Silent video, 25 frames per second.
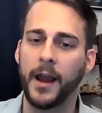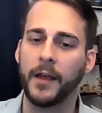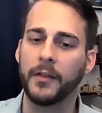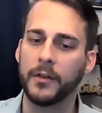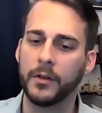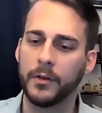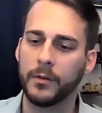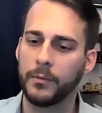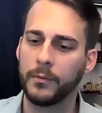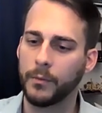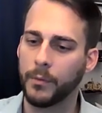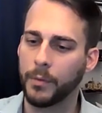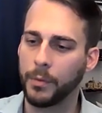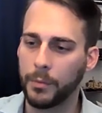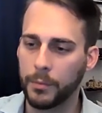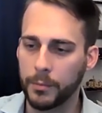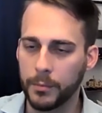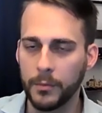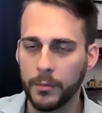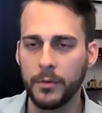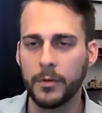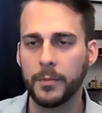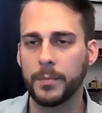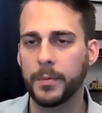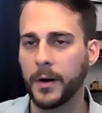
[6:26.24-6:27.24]
And then
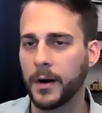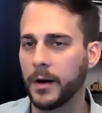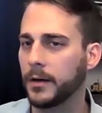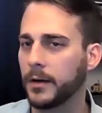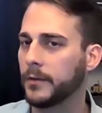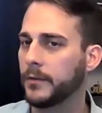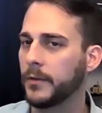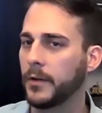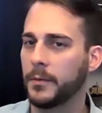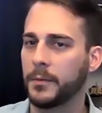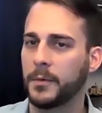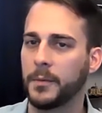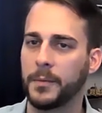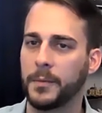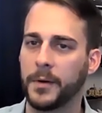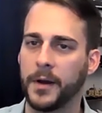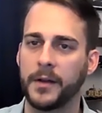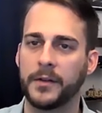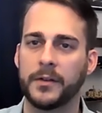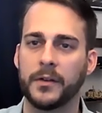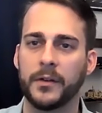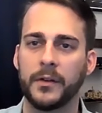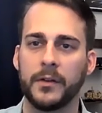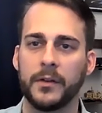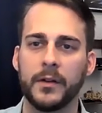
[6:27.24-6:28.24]
through the product development
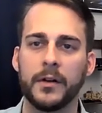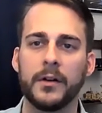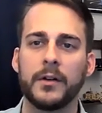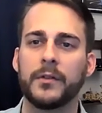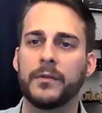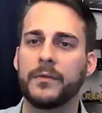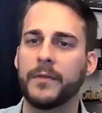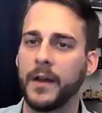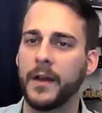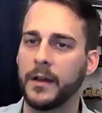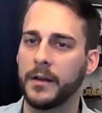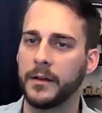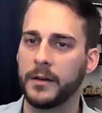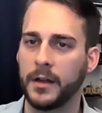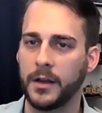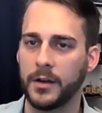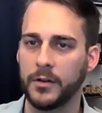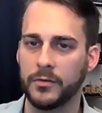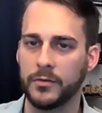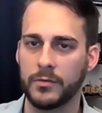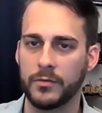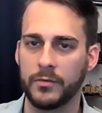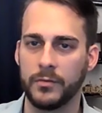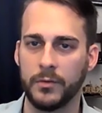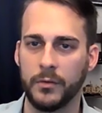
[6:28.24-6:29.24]
process, there is
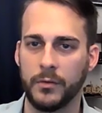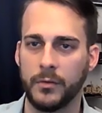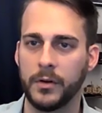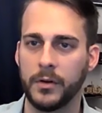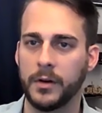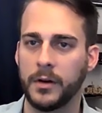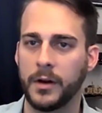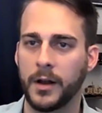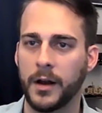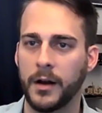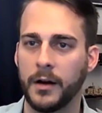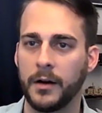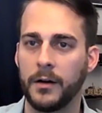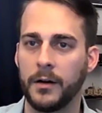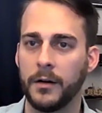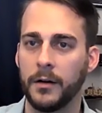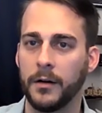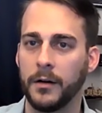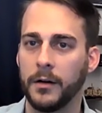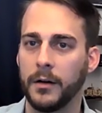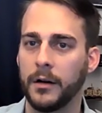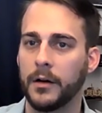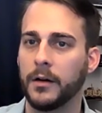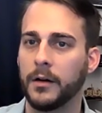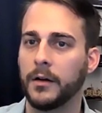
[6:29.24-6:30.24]
validation to the
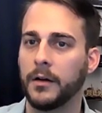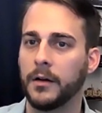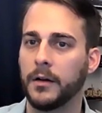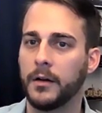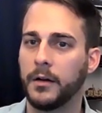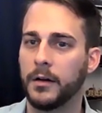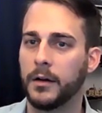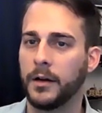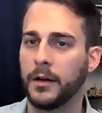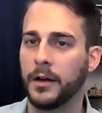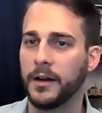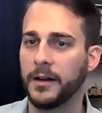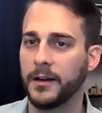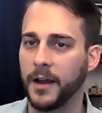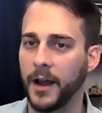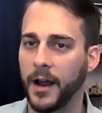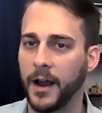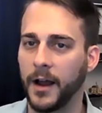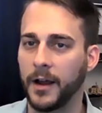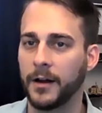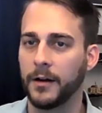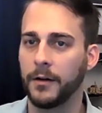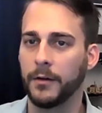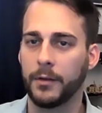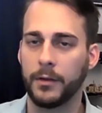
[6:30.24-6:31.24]

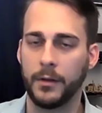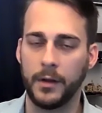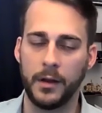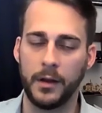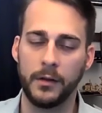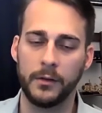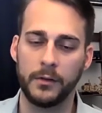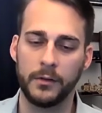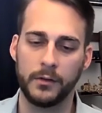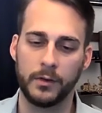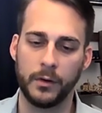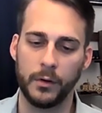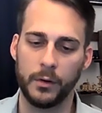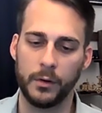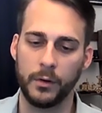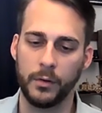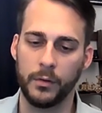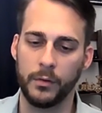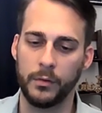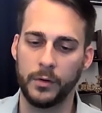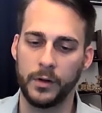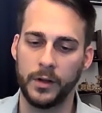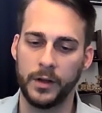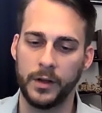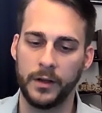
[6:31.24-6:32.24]
entire thing.
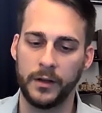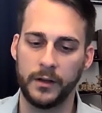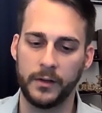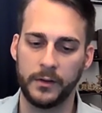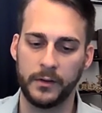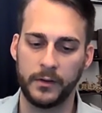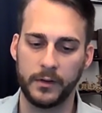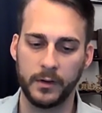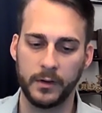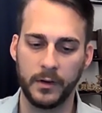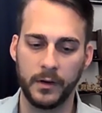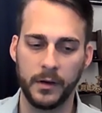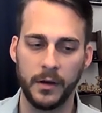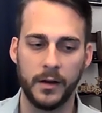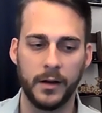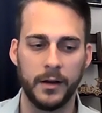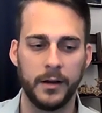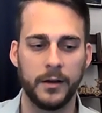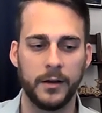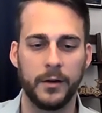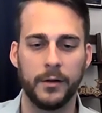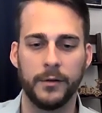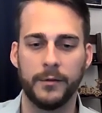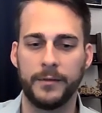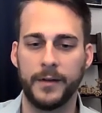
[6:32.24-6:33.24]
So it's
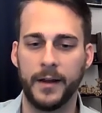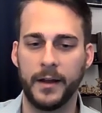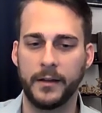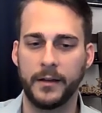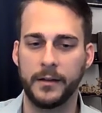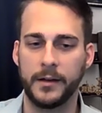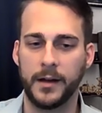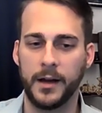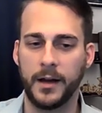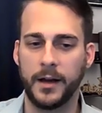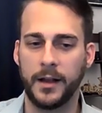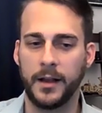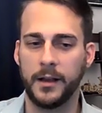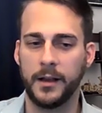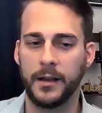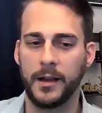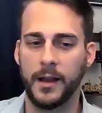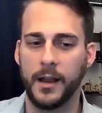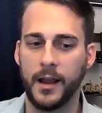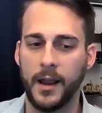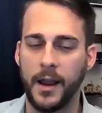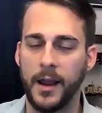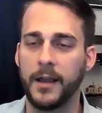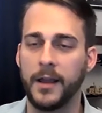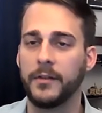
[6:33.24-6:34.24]

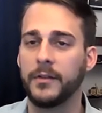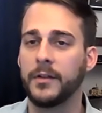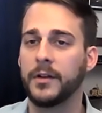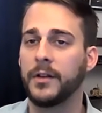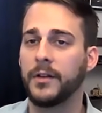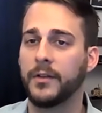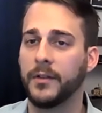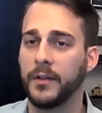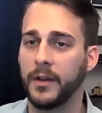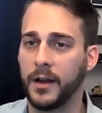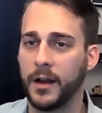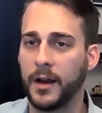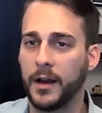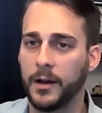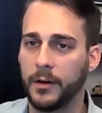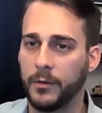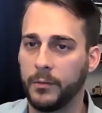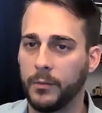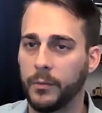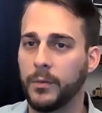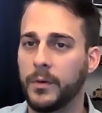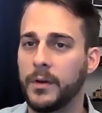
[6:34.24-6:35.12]
validating the design.